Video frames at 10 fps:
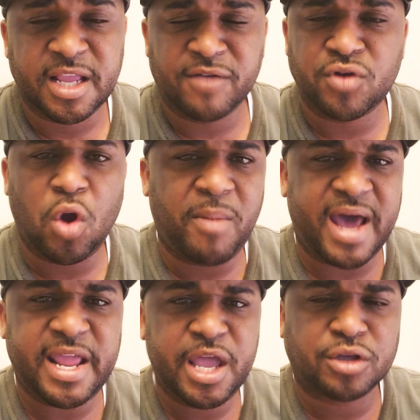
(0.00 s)
If
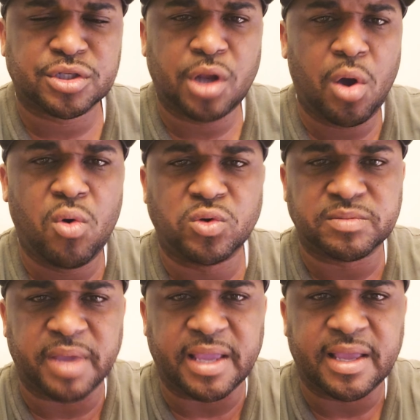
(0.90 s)
nobody else knows
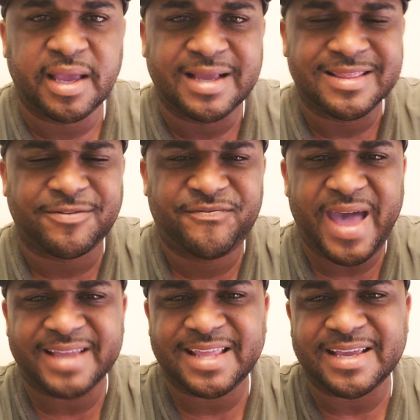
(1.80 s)
me, the
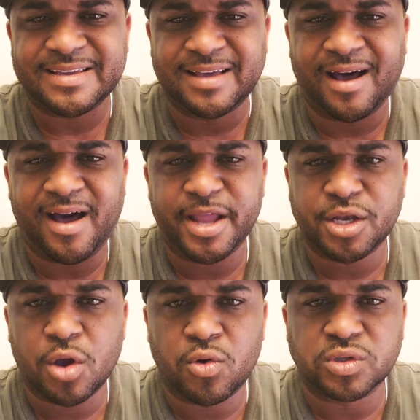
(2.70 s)
fact that God
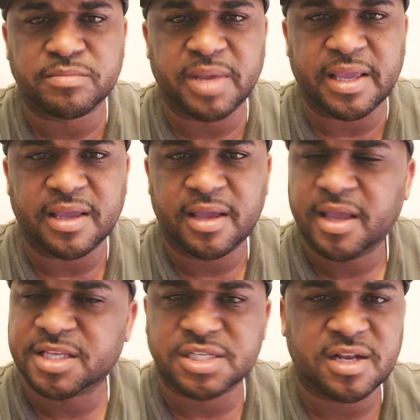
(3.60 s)
knows me
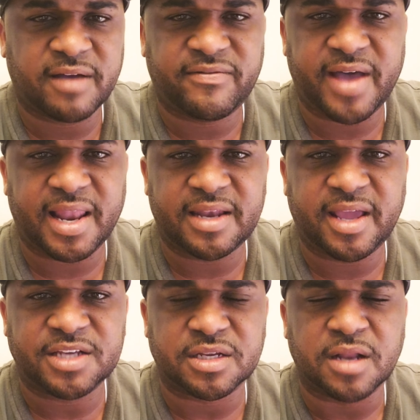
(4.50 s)
is enough
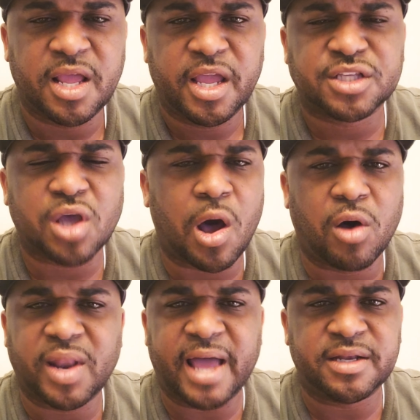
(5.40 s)
validation. It's
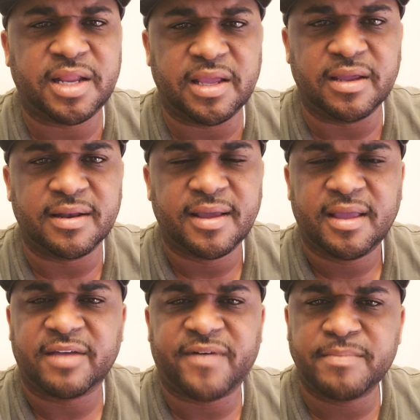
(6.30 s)
all I need.
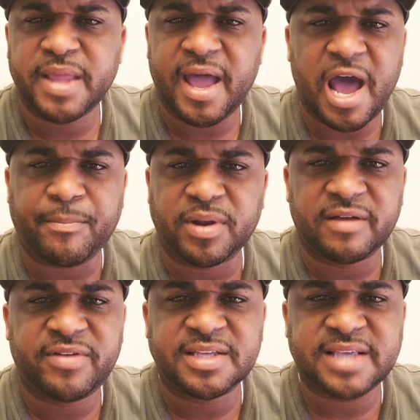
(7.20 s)
If I'm the apple
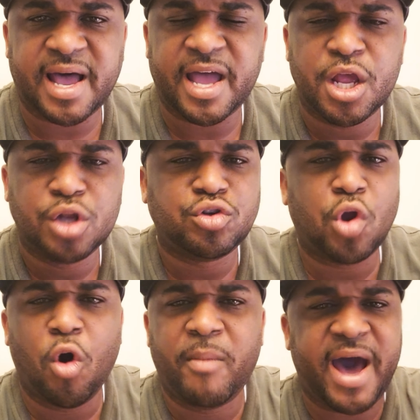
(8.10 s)
of his eye,
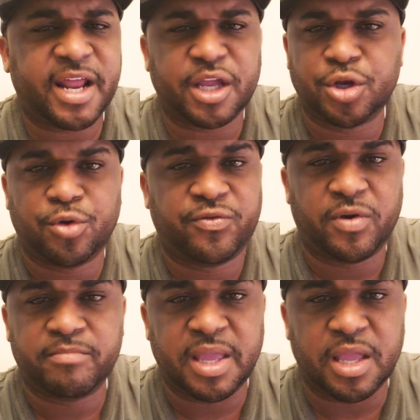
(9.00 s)
nobody can do
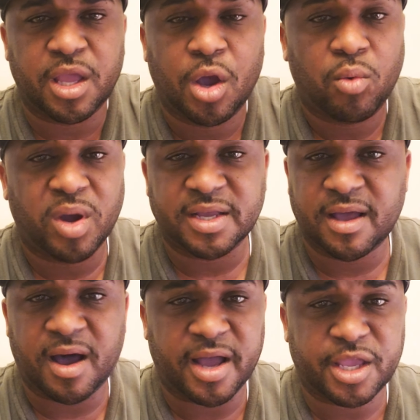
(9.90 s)
for me what
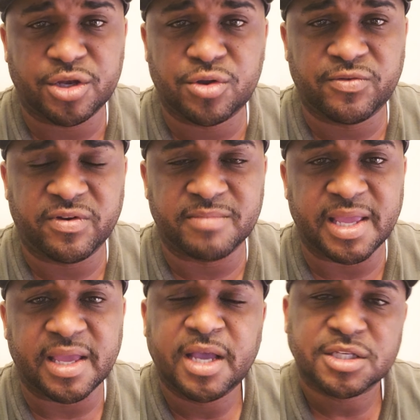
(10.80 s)
God can do for
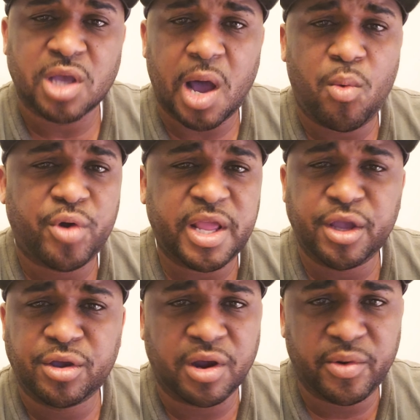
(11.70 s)
me. So I want to
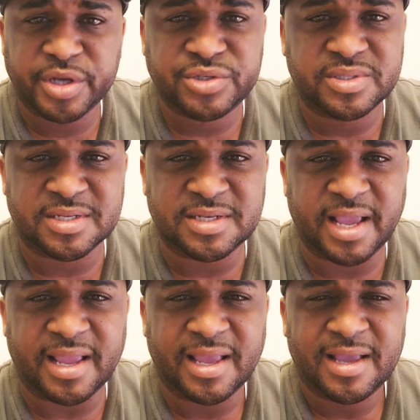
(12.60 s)
encourage you
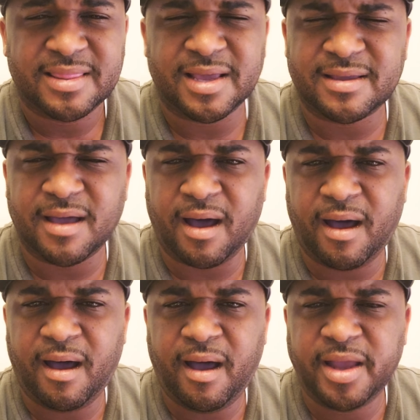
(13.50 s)
today that
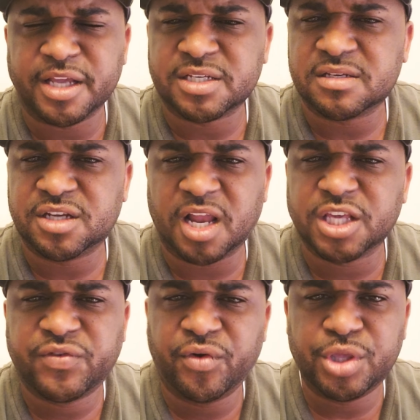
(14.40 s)
God is
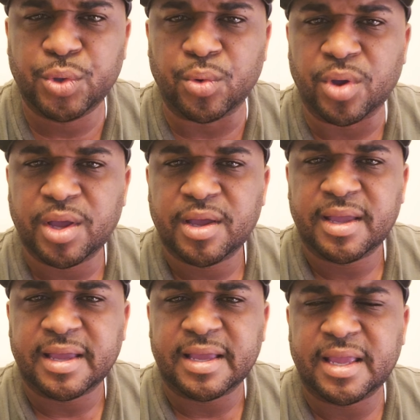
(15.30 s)
jealous for you.
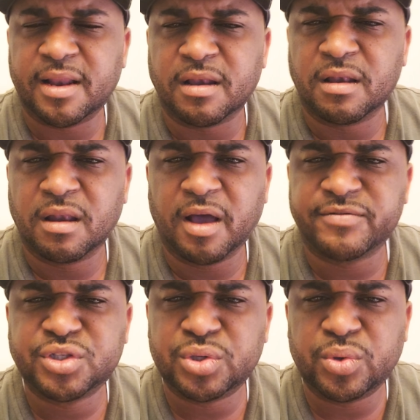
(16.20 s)
He
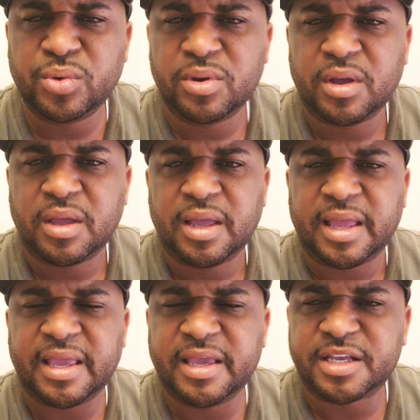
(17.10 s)
loves you.
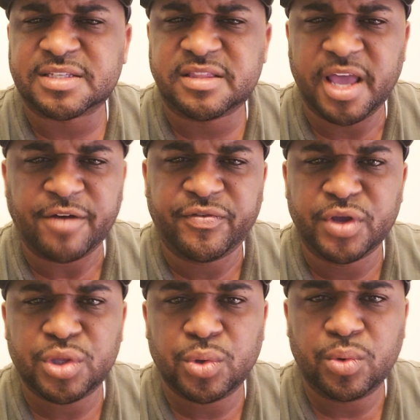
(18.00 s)
He is there for
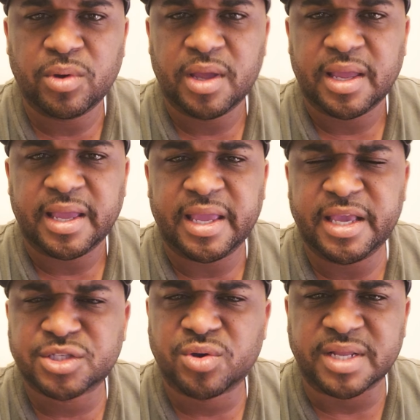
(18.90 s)
you.
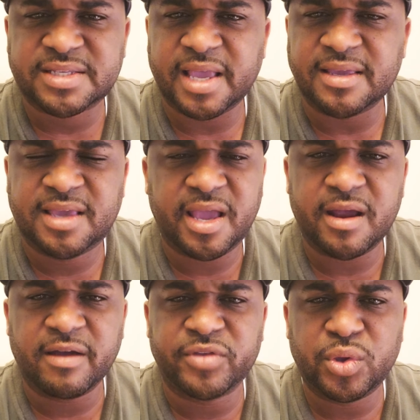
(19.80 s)
He is going to take
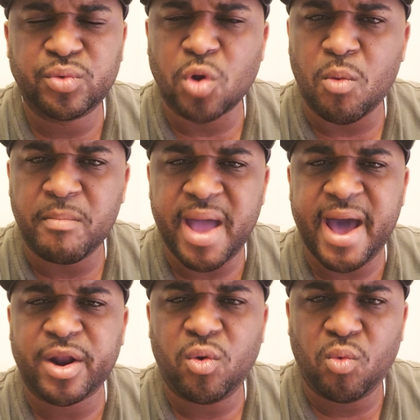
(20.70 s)
care of you no
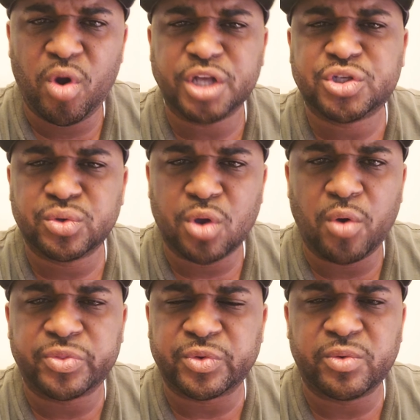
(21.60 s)
matter what you
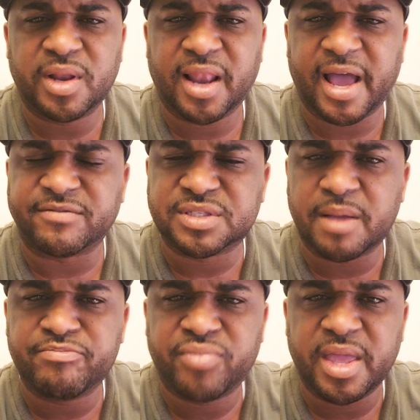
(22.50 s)
go through in life.
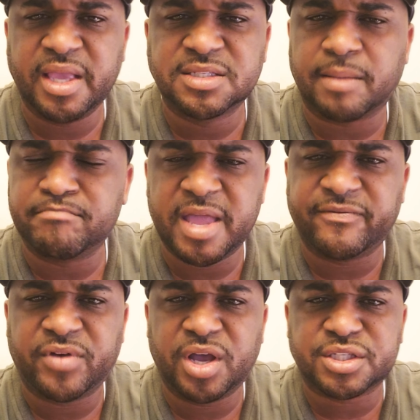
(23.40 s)
Some things are
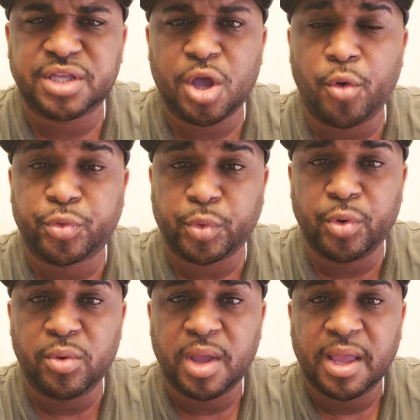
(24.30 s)
meant for us to go
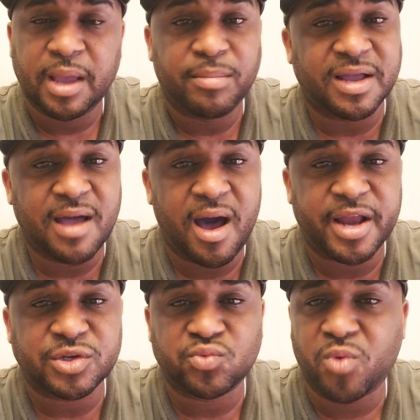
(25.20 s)
through, but
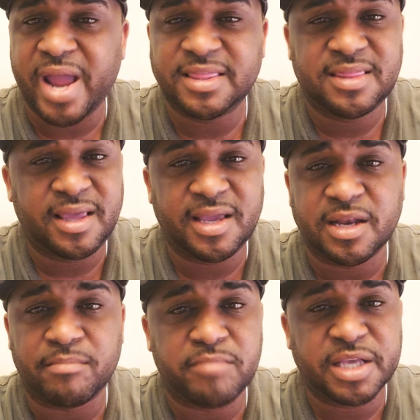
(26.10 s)
God is right there
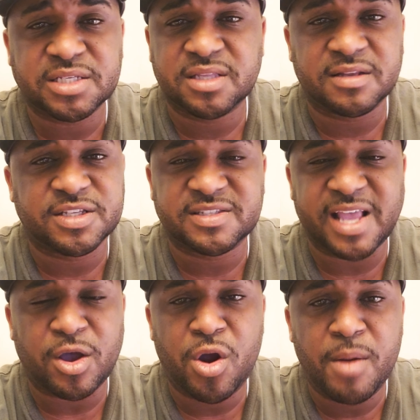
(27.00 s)
in the midst of the
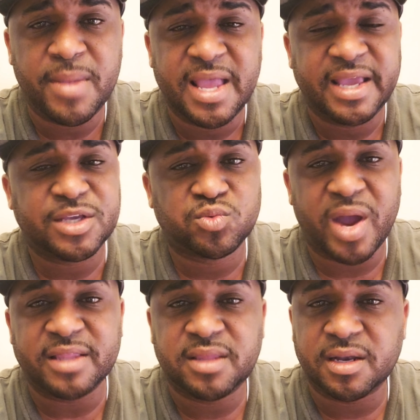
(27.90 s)
storm. He's
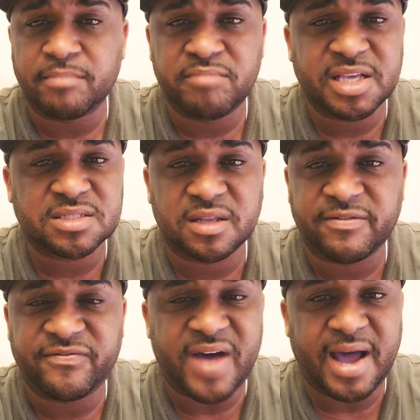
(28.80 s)
right there in the midst of the
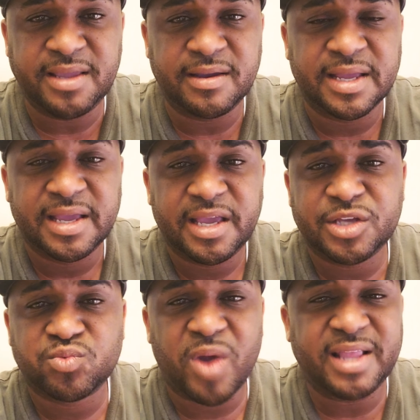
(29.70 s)
fire.
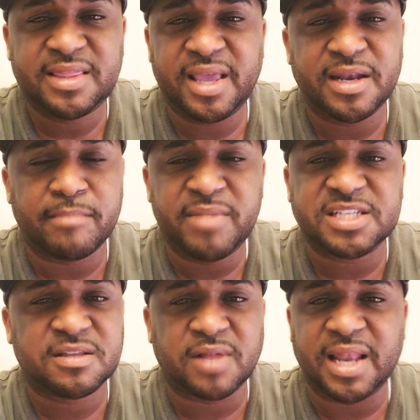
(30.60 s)
He's right there in the
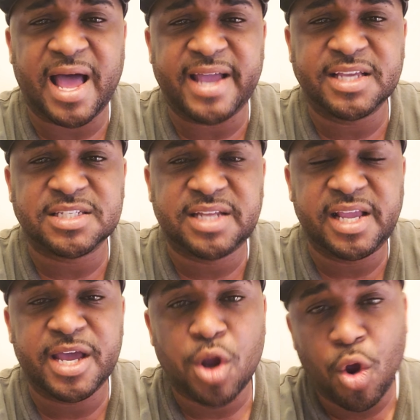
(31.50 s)
midst of the lion's
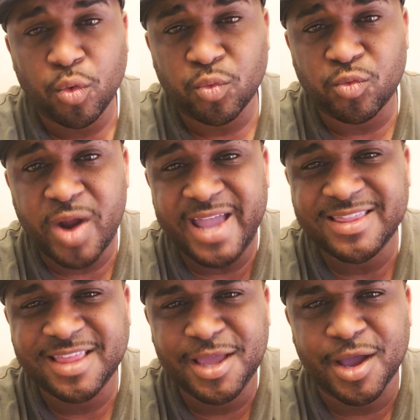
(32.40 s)
den,
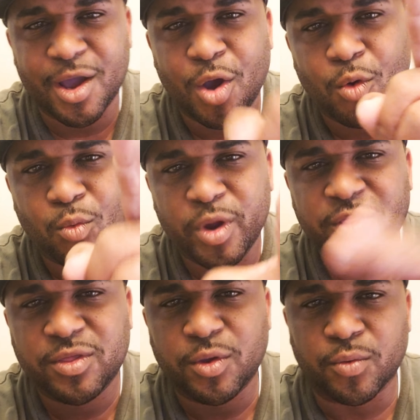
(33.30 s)
right there
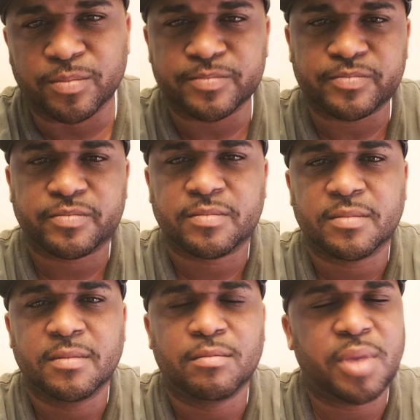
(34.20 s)
with you.
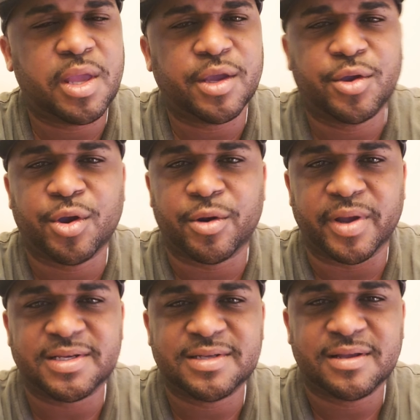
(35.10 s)
Be
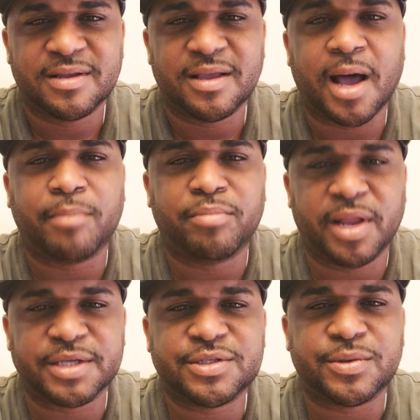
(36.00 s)
encouraged. God
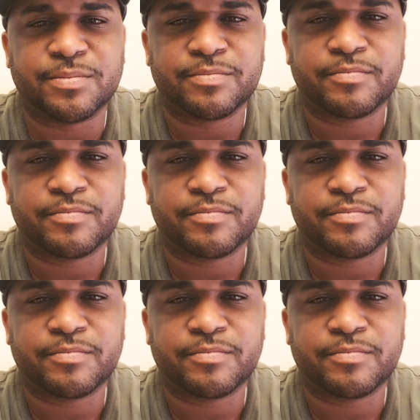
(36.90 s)
bless you.